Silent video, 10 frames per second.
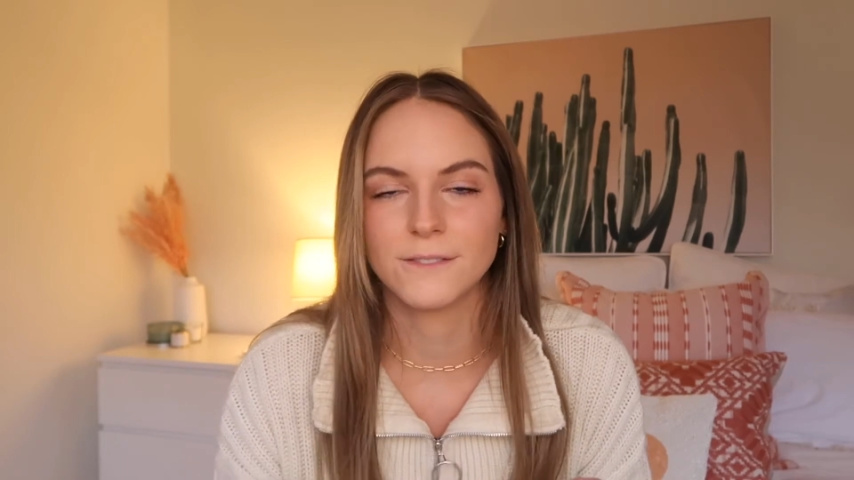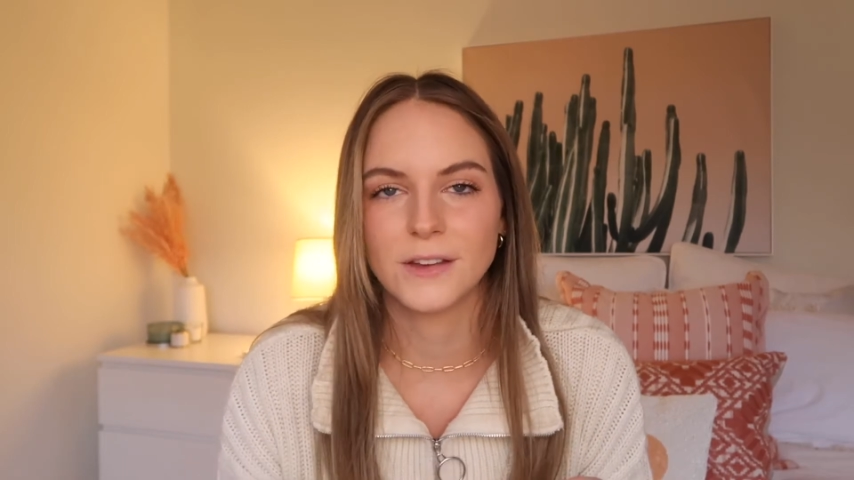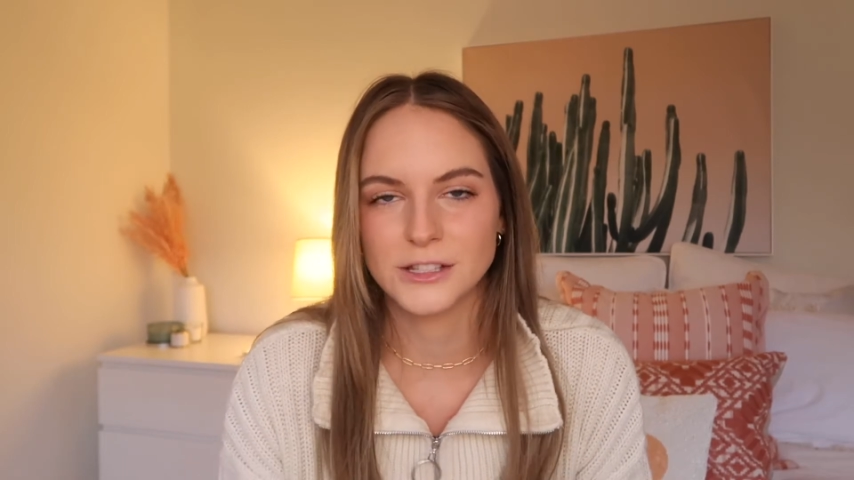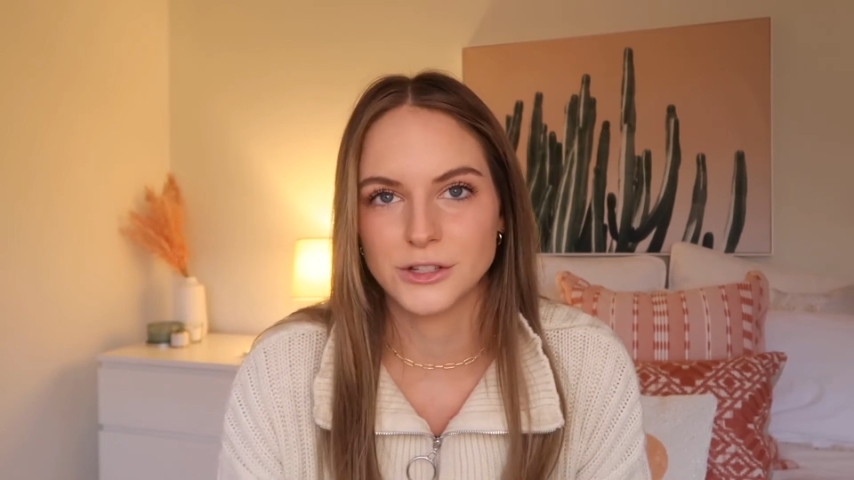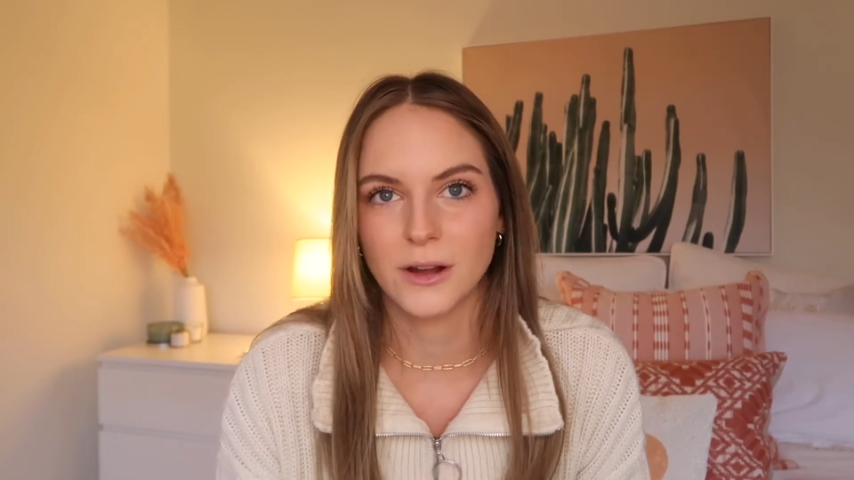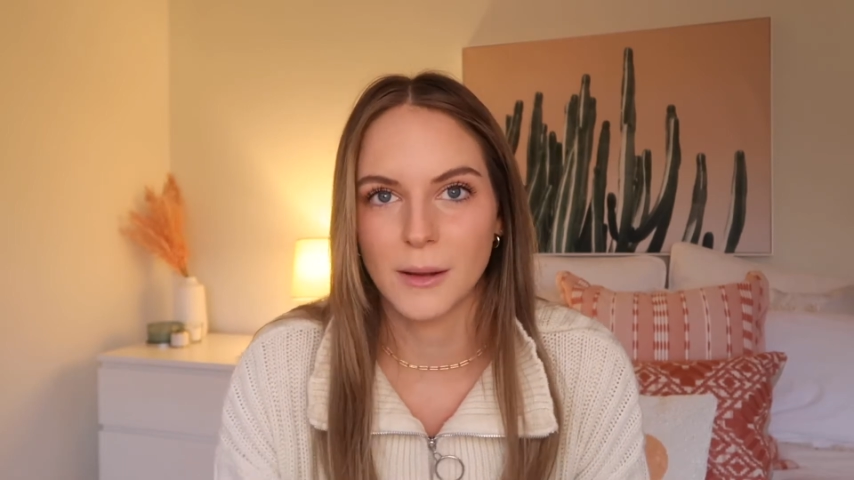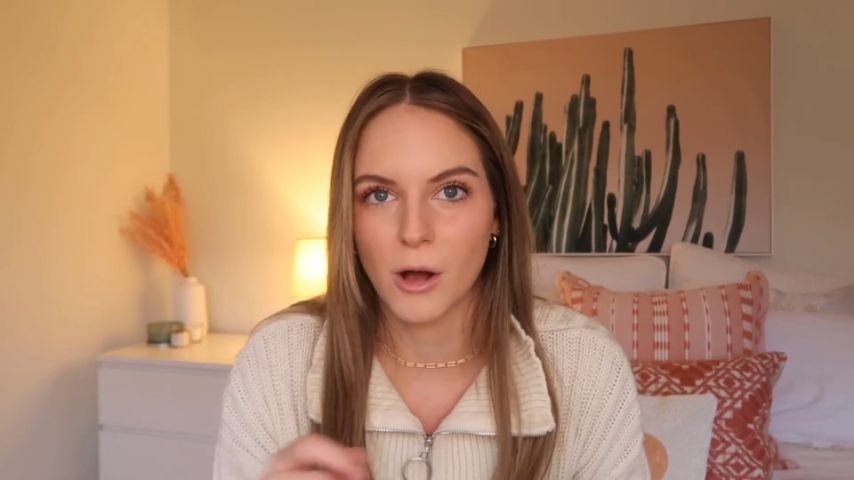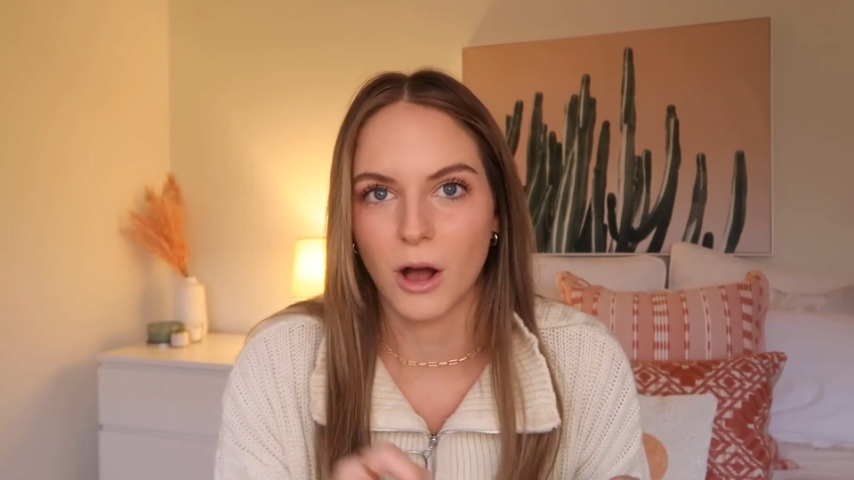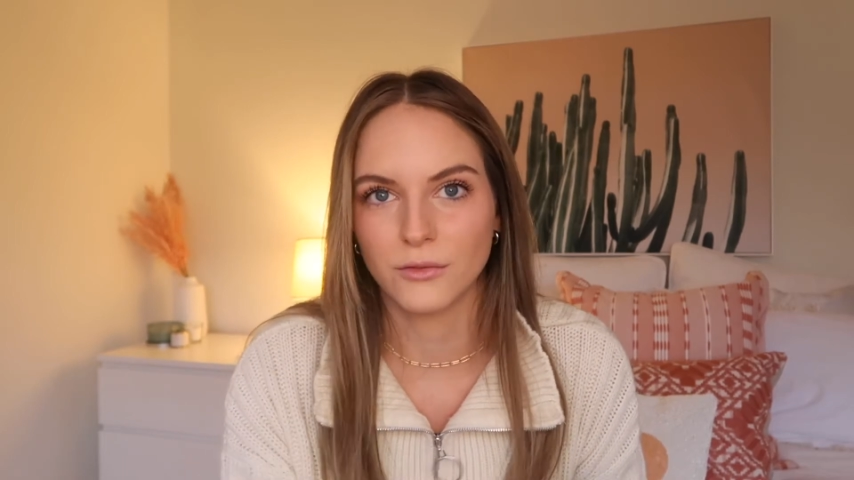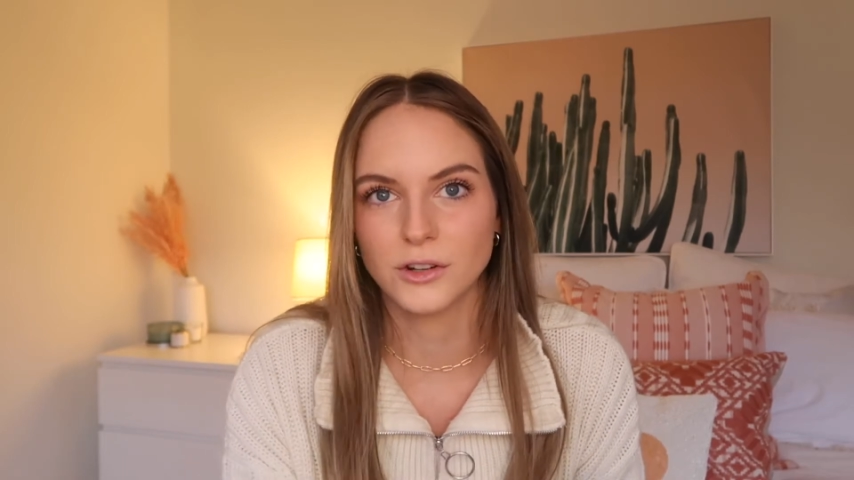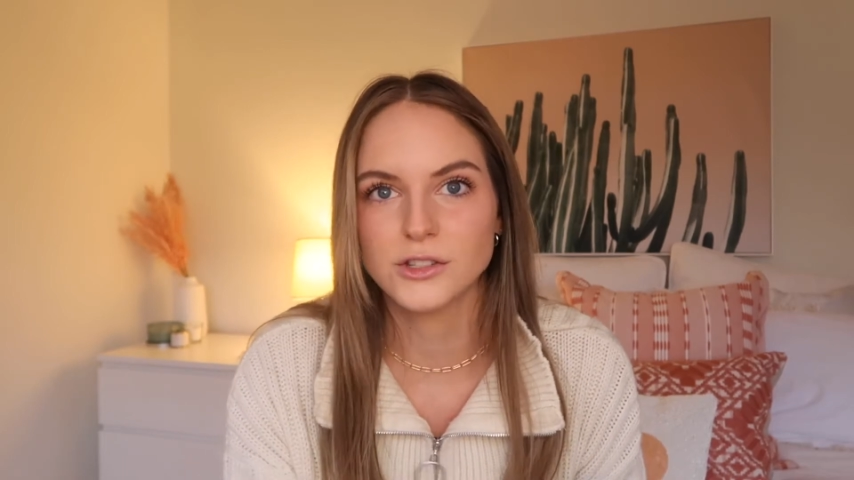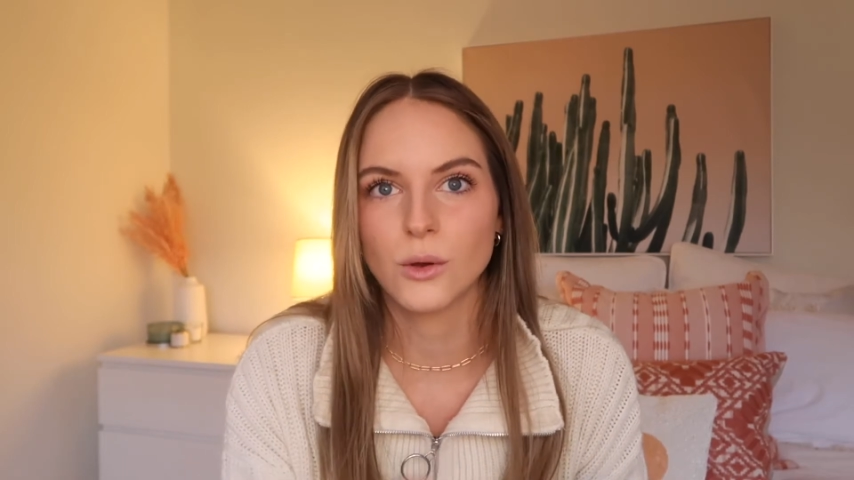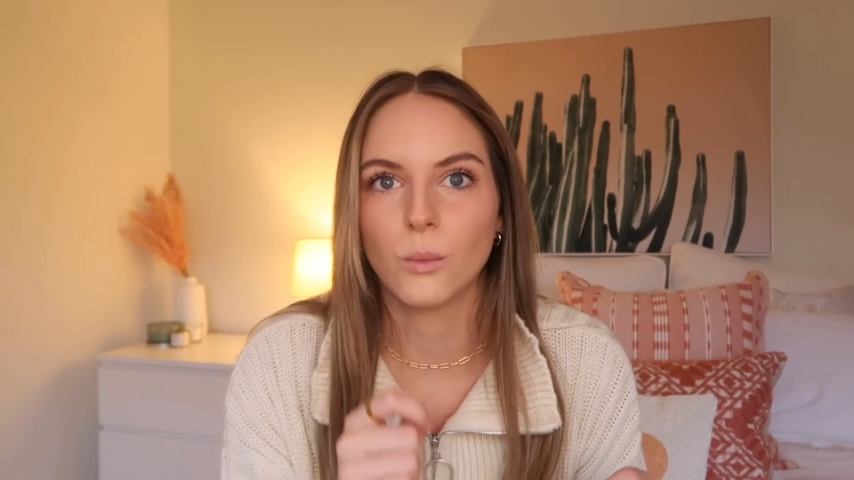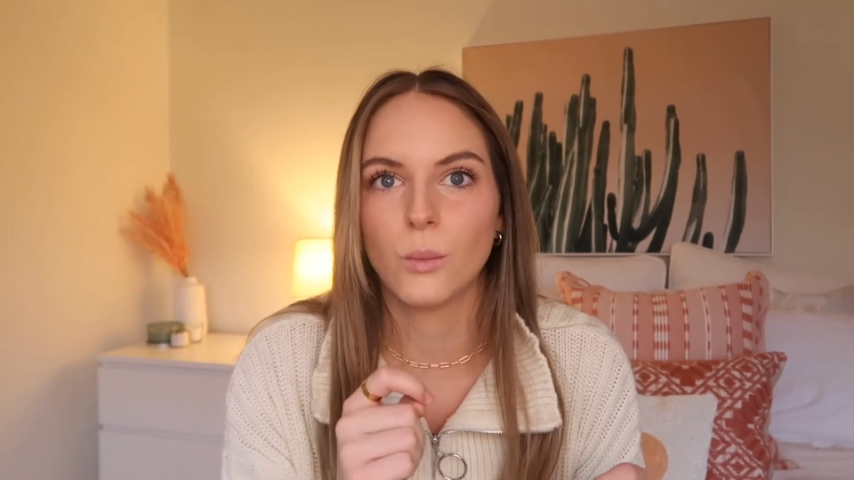Instagram offers